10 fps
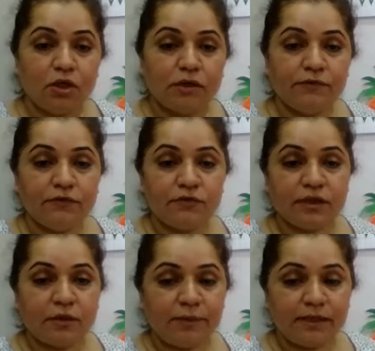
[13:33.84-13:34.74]
All of you
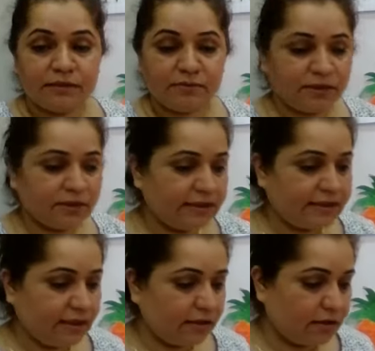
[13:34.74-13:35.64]
take out page number
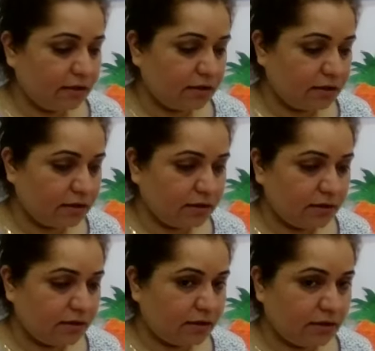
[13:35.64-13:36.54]
30.
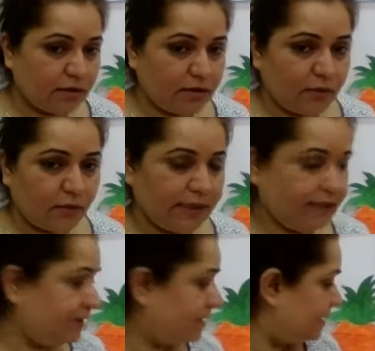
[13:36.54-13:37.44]

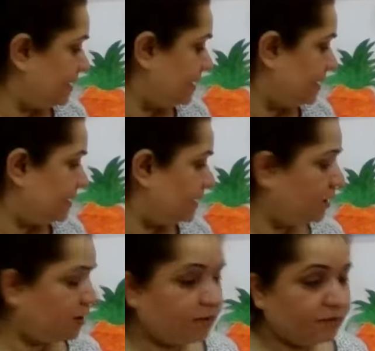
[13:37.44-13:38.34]
Right?
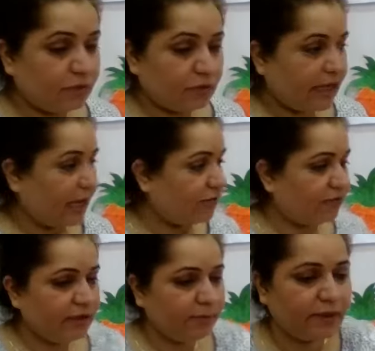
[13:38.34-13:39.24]
We don't have
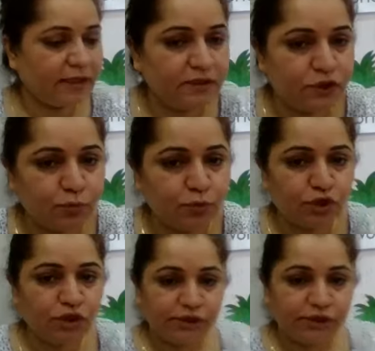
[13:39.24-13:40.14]
any place to put
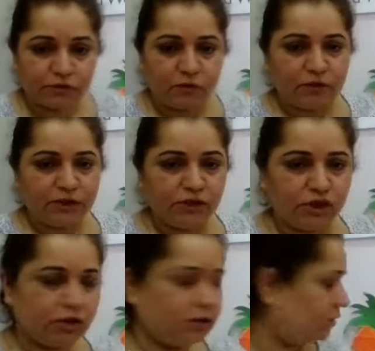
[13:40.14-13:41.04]
this
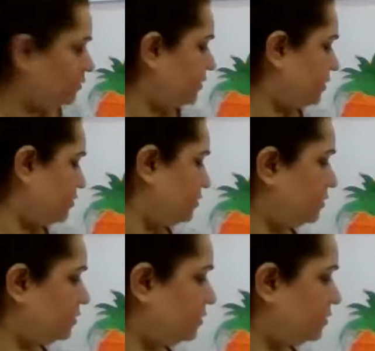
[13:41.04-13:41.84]
orange, so we cannot.